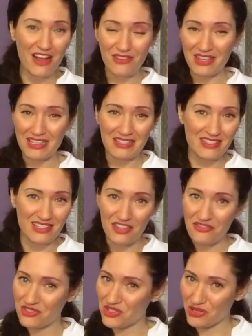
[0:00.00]
Everything's
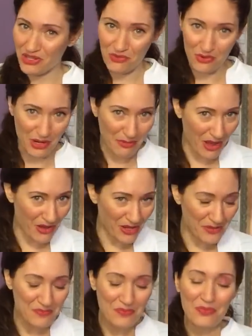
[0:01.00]
stiff, don't even worry about it.